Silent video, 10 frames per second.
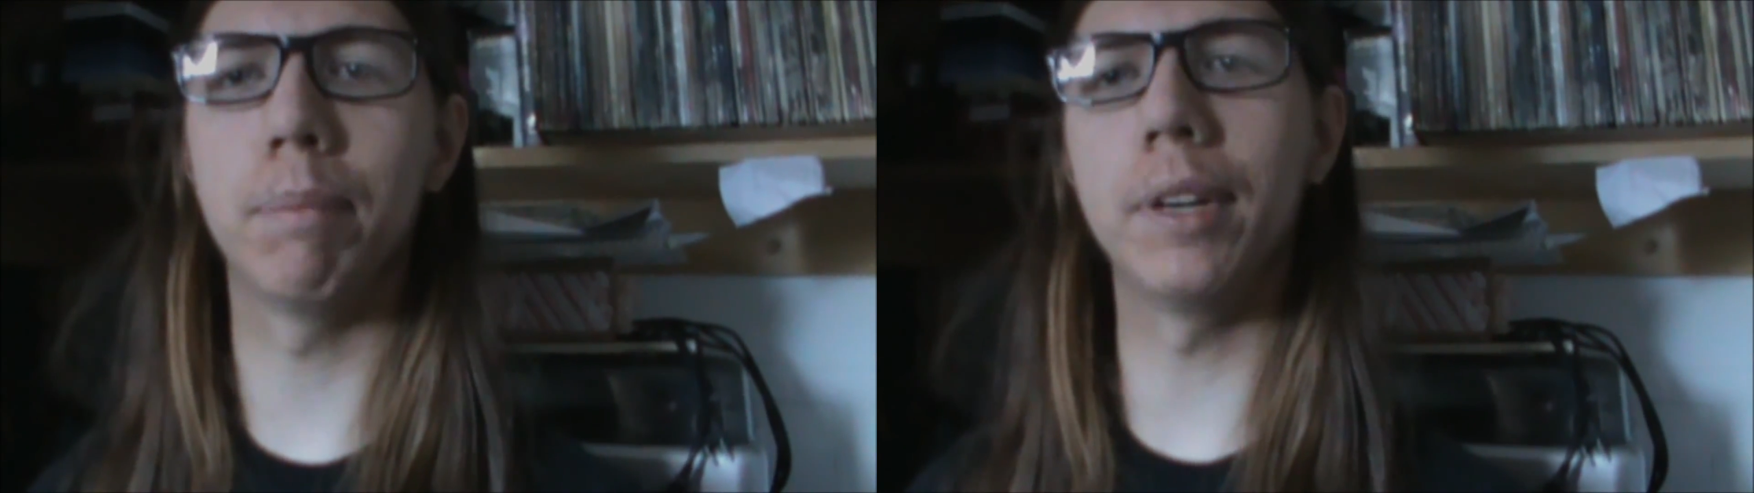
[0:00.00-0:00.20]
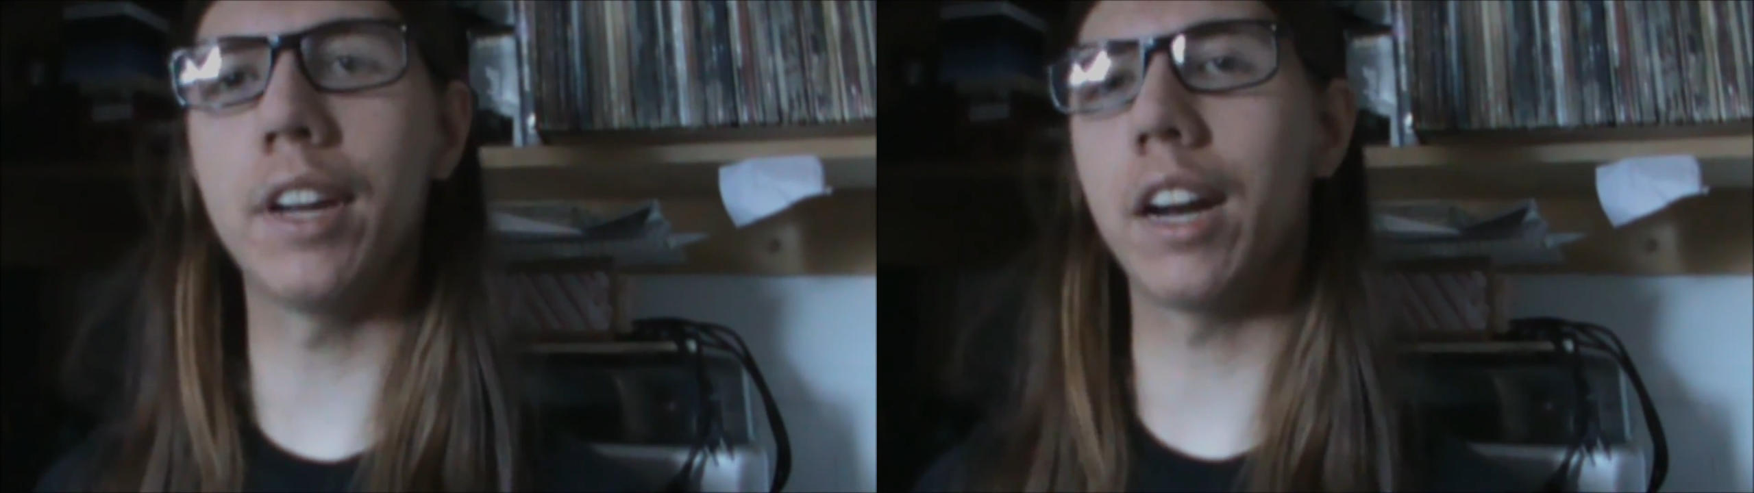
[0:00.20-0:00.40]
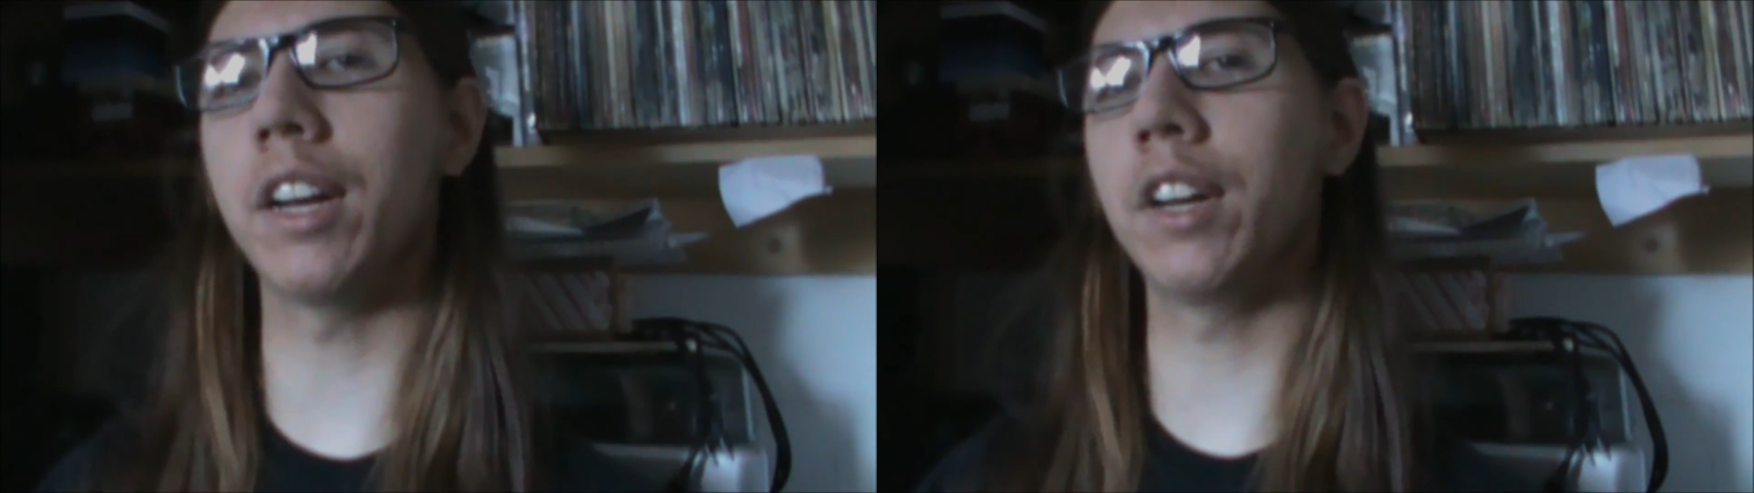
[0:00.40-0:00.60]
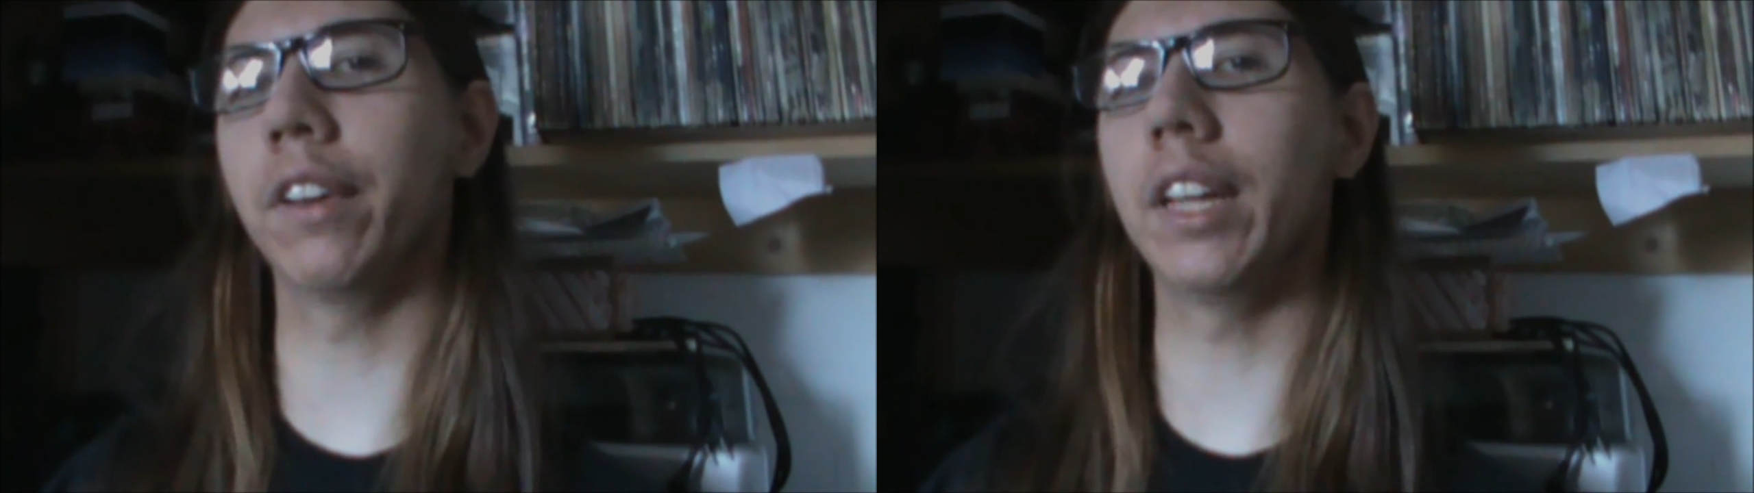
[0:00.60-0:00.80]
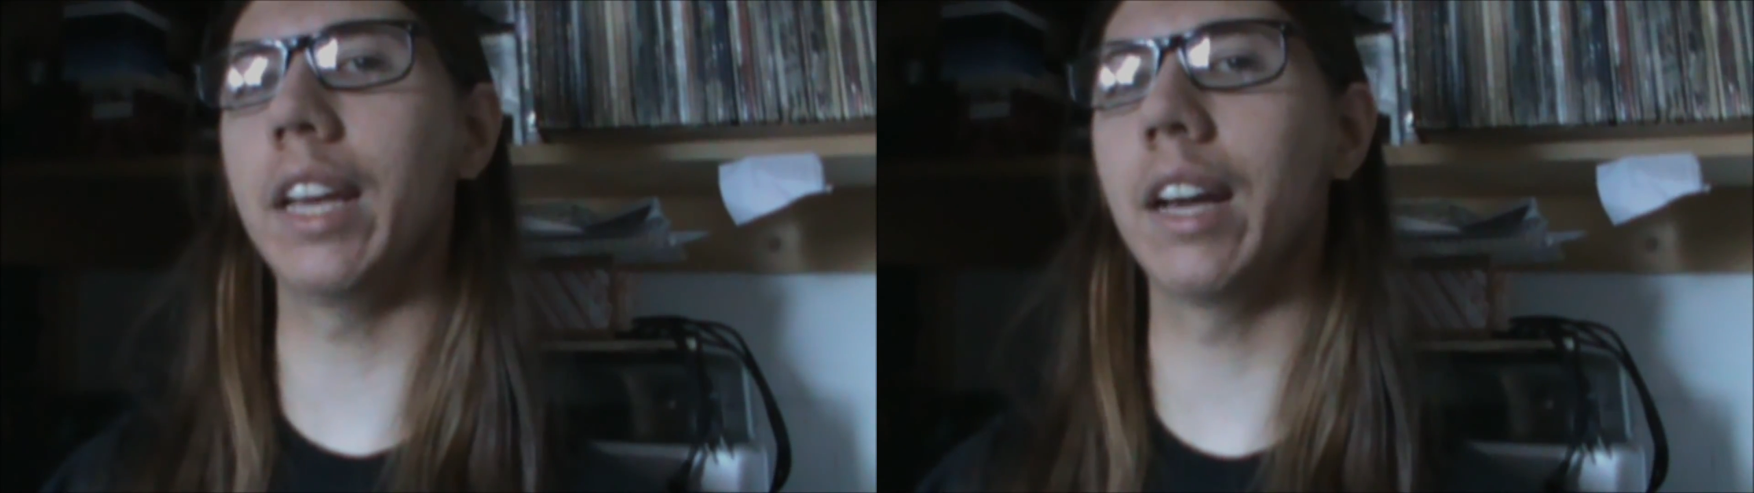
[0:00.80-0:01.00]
but not nearly